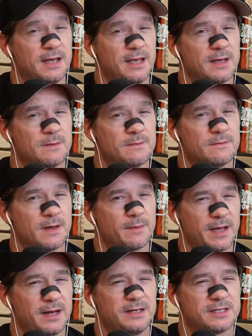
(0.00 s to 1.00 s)
Am
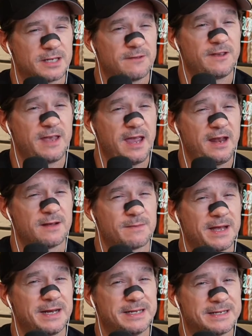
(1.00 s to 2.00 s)
I going to suffocate? Am
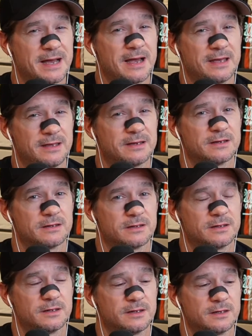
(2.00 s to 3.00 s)
I going to die?
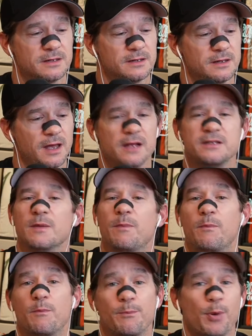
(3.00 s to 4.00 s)
It's a
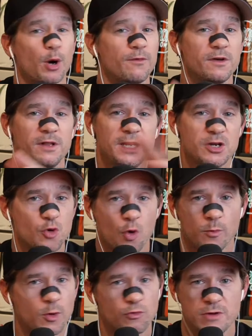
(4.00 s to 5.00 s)
perfectly
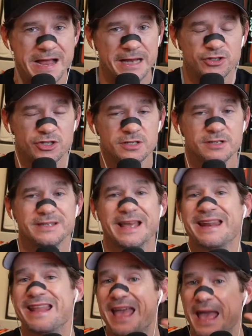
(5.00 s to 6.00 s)
normal reaction
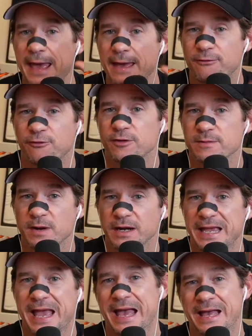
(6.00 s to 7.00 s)
that
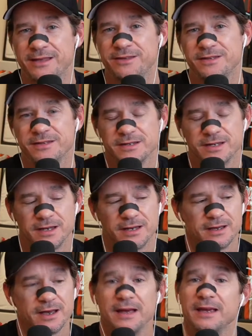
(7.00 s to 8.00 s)
everybody has.
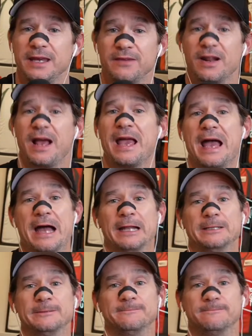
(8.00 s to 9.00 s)
Even I had
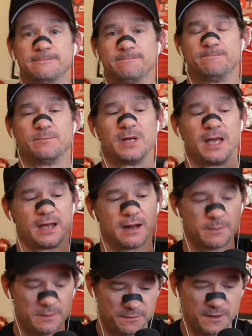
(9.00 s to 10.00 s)
it. And
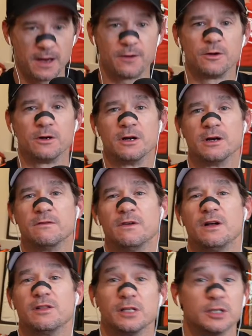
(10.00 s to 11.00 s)
I'm the founder of
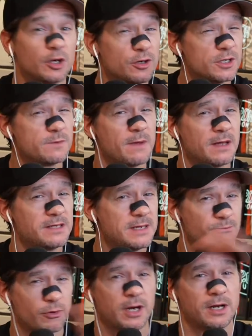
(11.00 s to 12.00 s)
the largest mouth
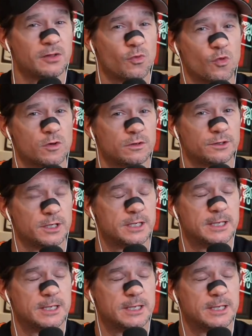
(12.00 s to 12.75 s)
tape brand in the world.